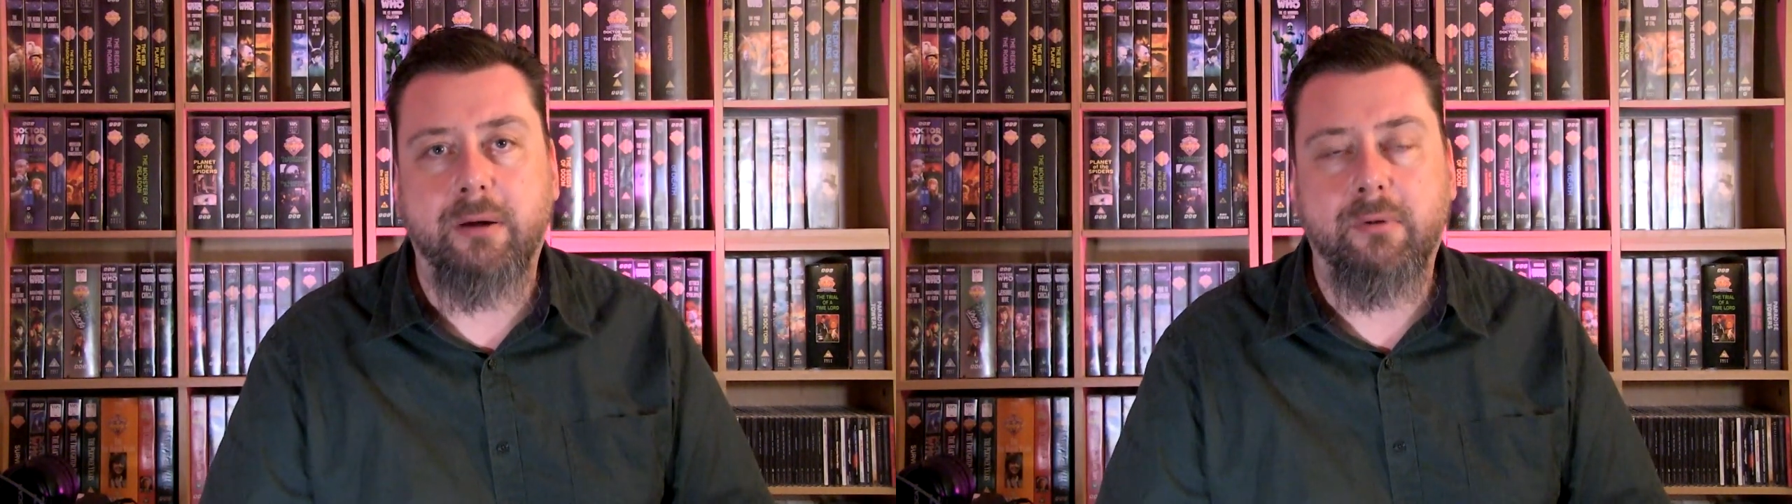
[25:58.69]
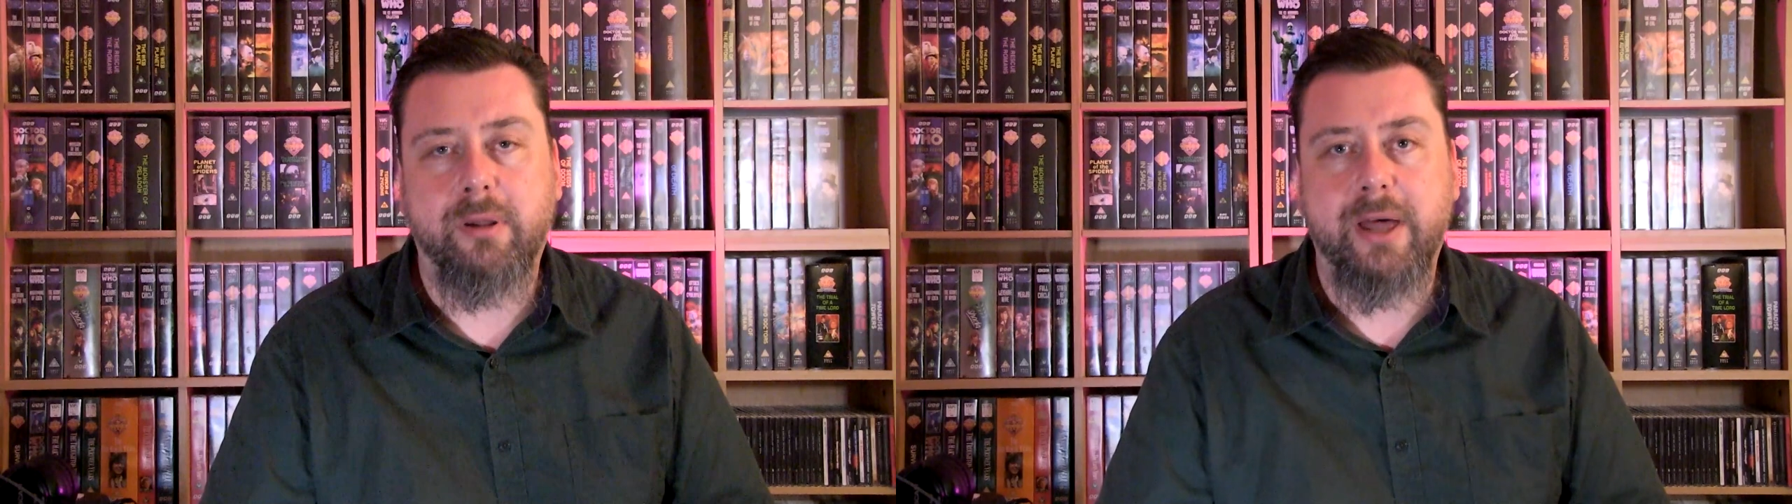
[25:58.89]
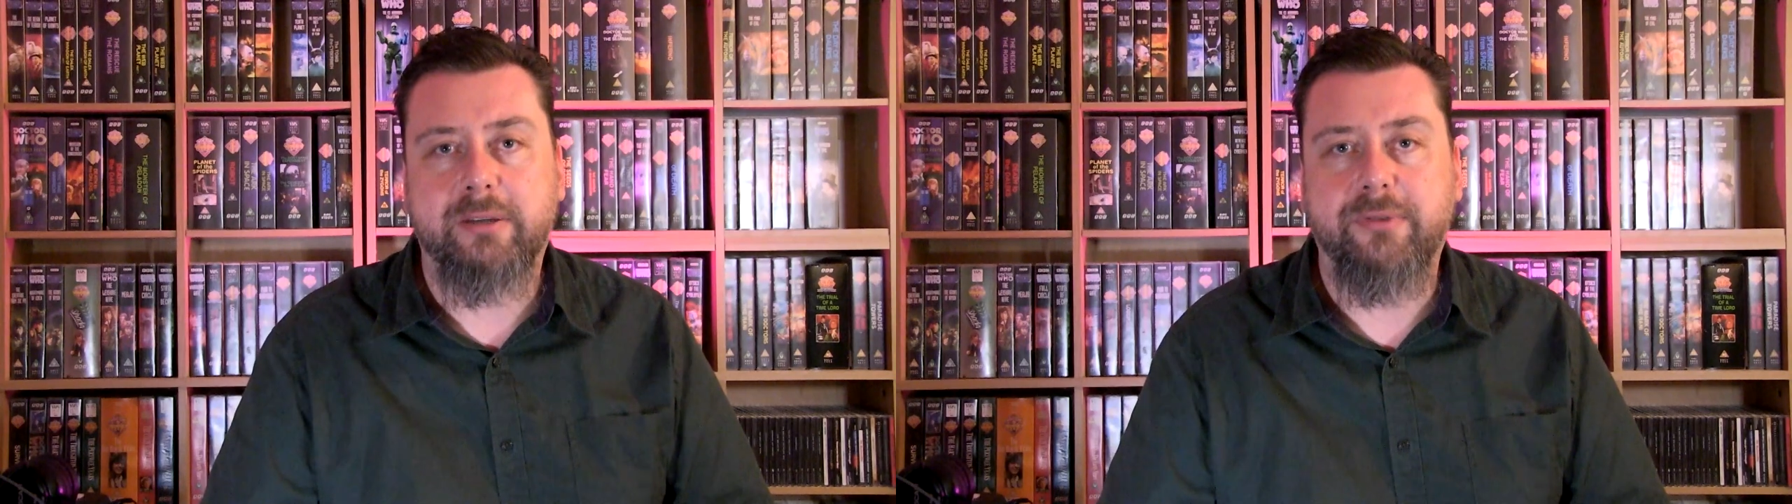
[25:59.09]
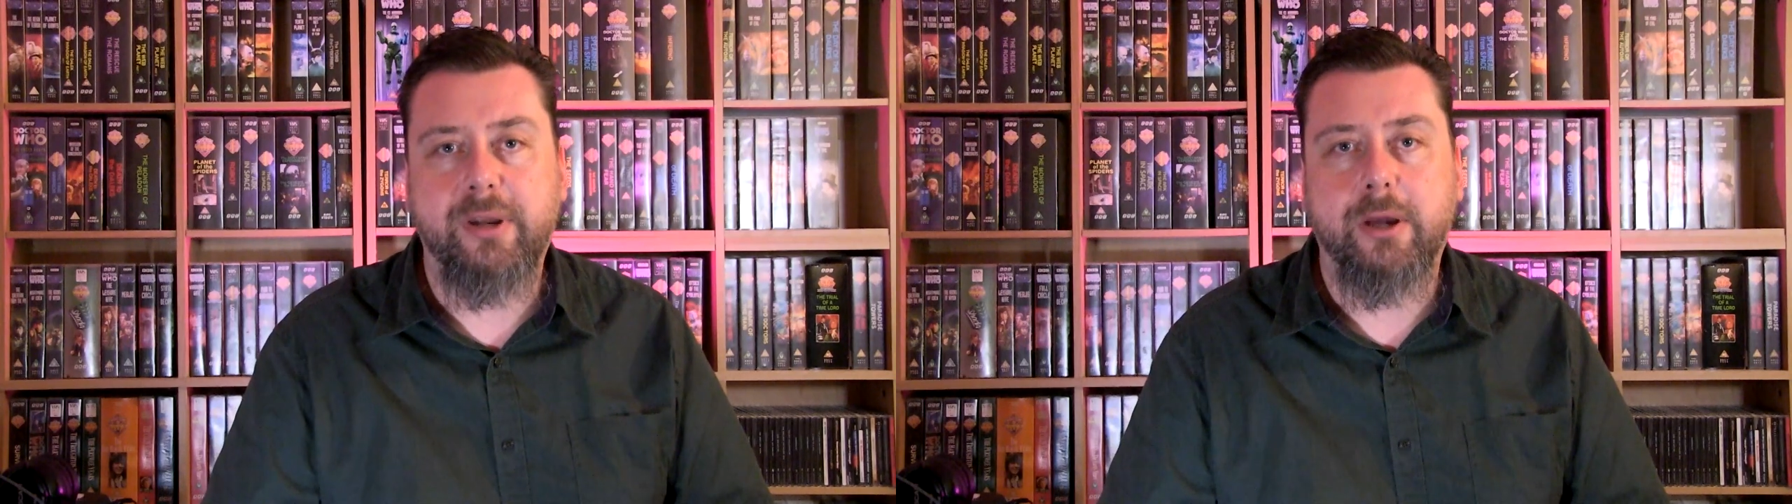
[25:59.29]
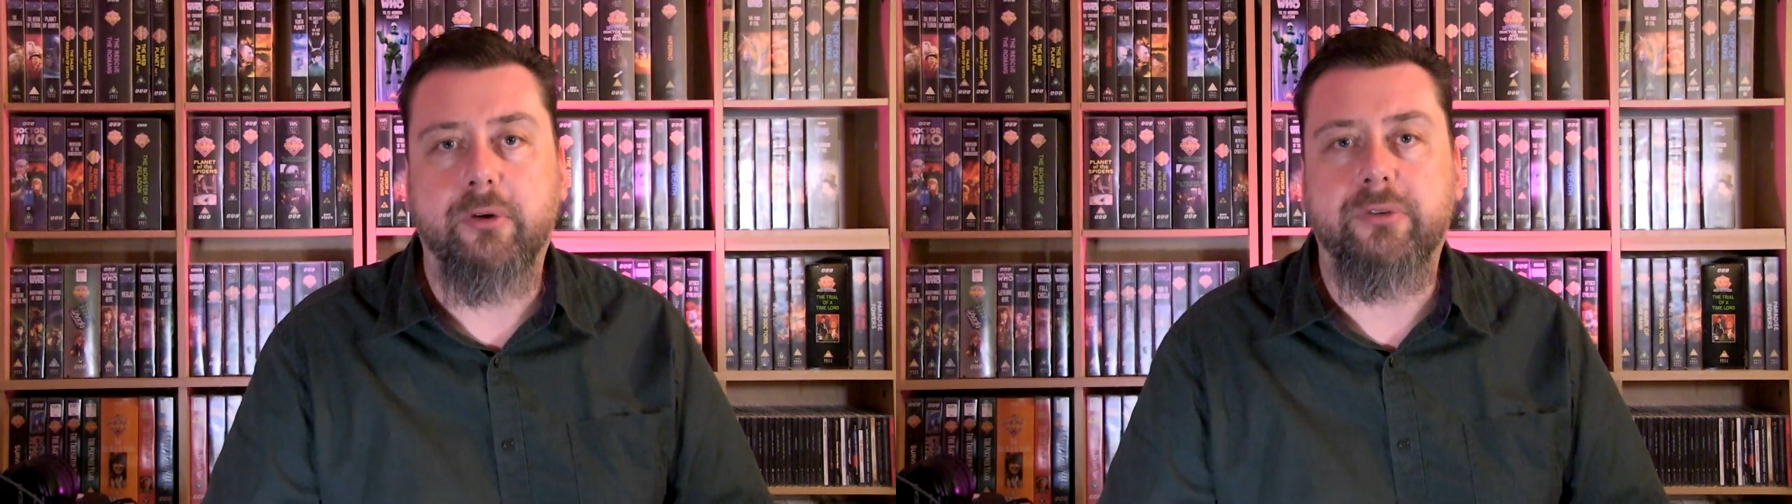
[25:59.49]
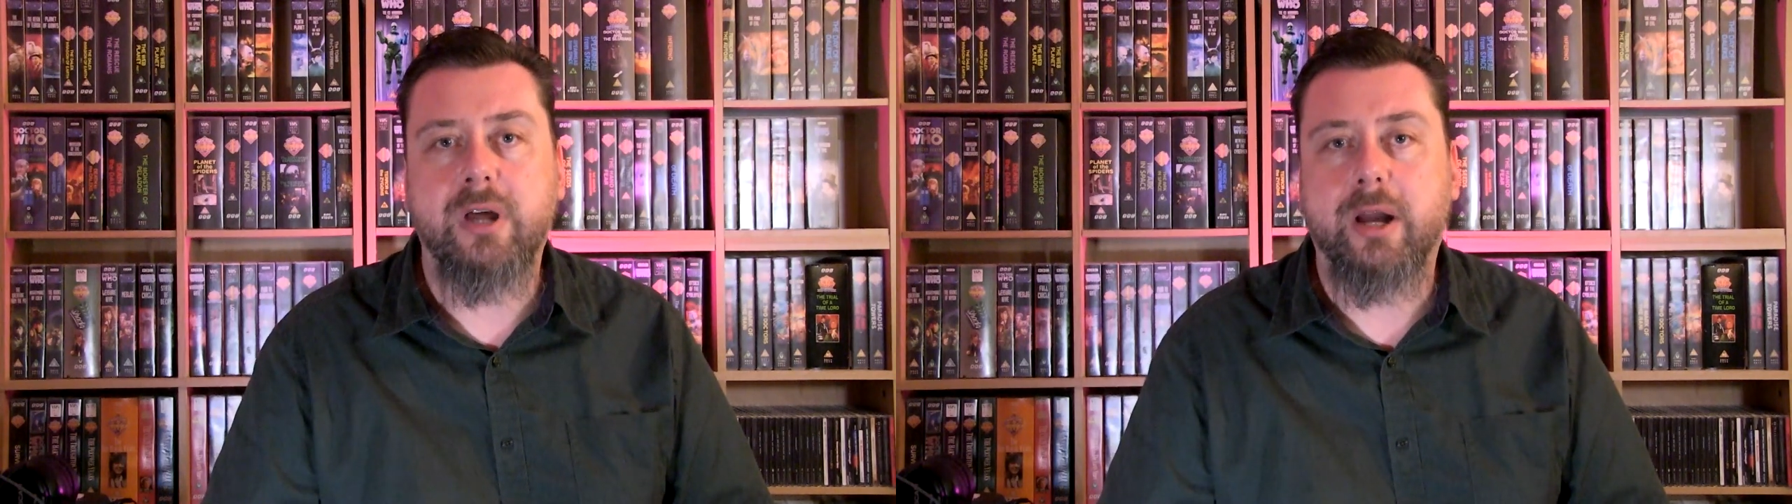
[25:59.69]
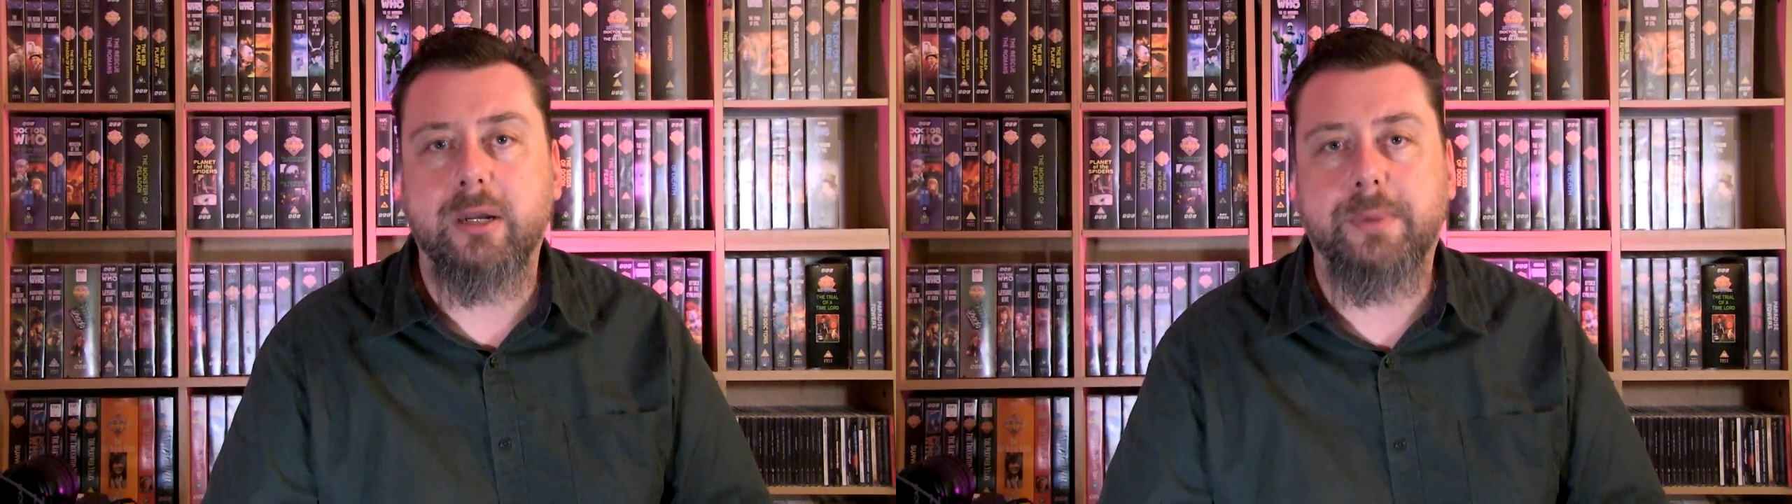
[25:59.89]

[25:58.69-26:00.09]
one of the last videos talking